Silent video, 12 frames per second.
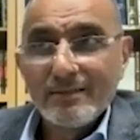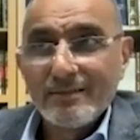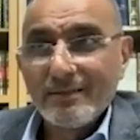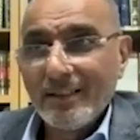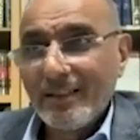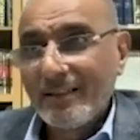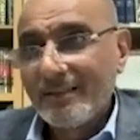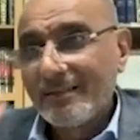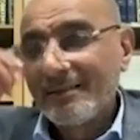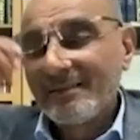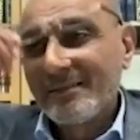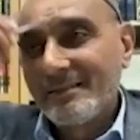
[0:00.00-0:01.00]
Yeah.
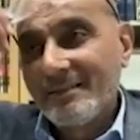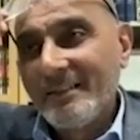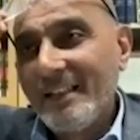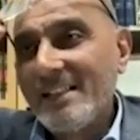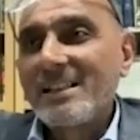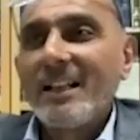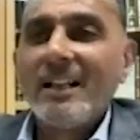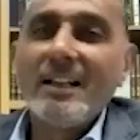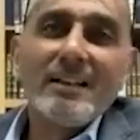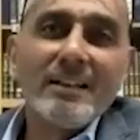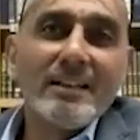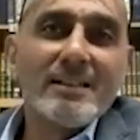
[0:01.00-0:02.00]

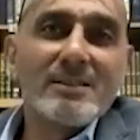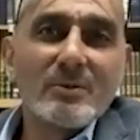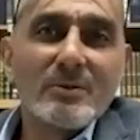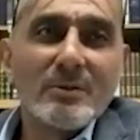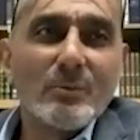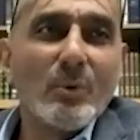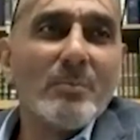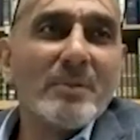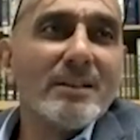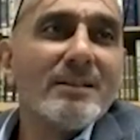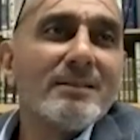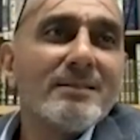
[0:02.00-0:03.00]
Nisa is
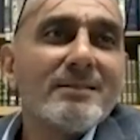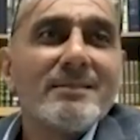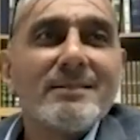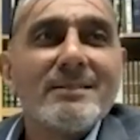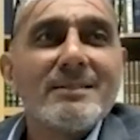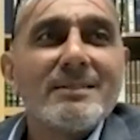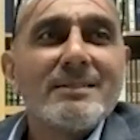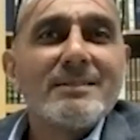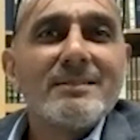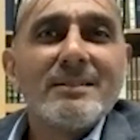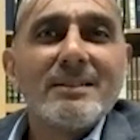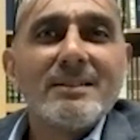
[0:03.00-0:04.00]
woman.
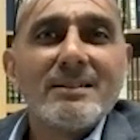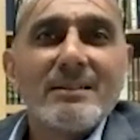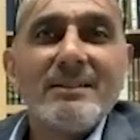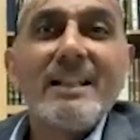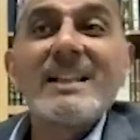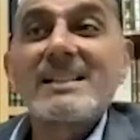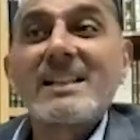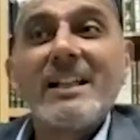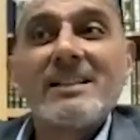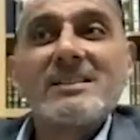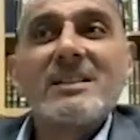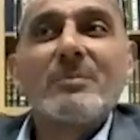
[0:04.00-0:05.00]
Yeah. Nasa
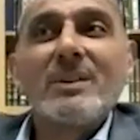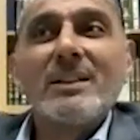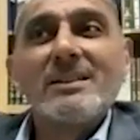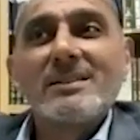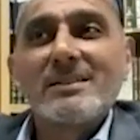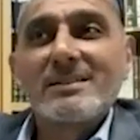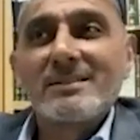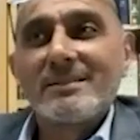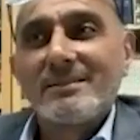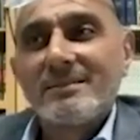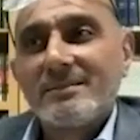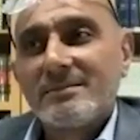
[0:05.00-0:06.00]
is the place.
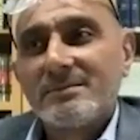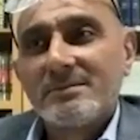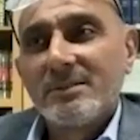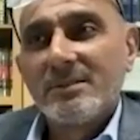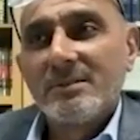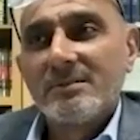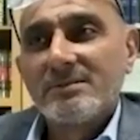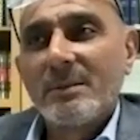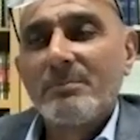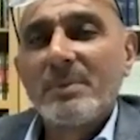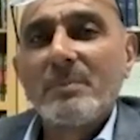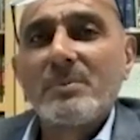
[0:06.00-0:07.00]
So
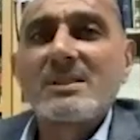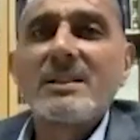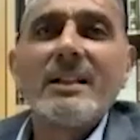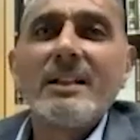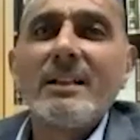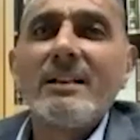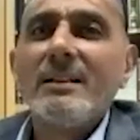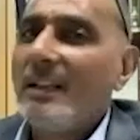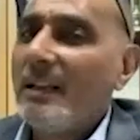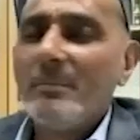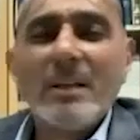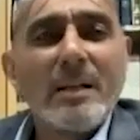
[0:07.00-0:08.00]
some people say
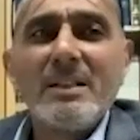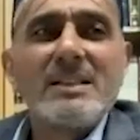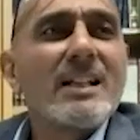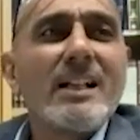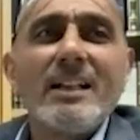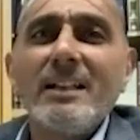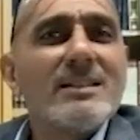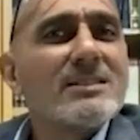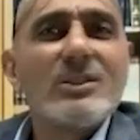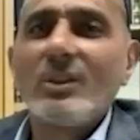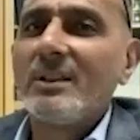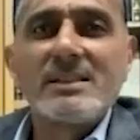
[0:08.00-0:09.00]
Imam Nisa'i. It's
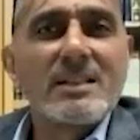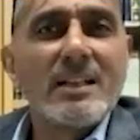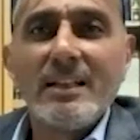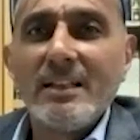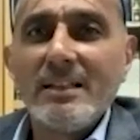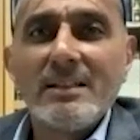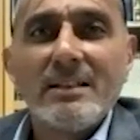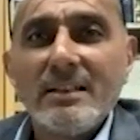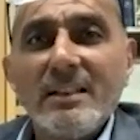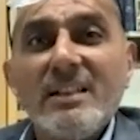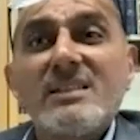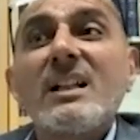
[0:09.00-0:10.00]
not Nisa'i.
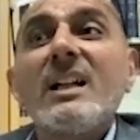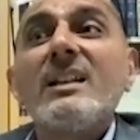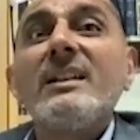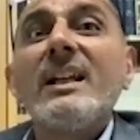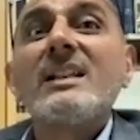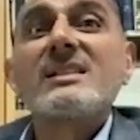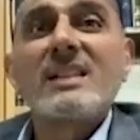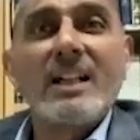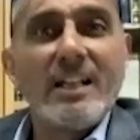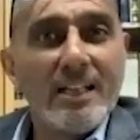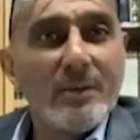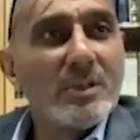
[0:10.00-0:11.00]
It's
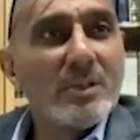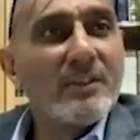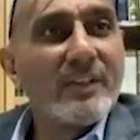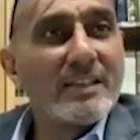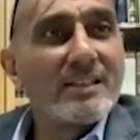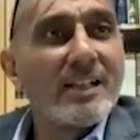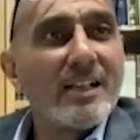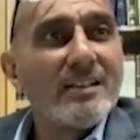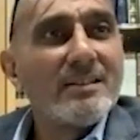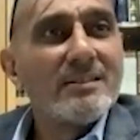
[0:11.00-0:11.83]
Nasa'i with a fatha.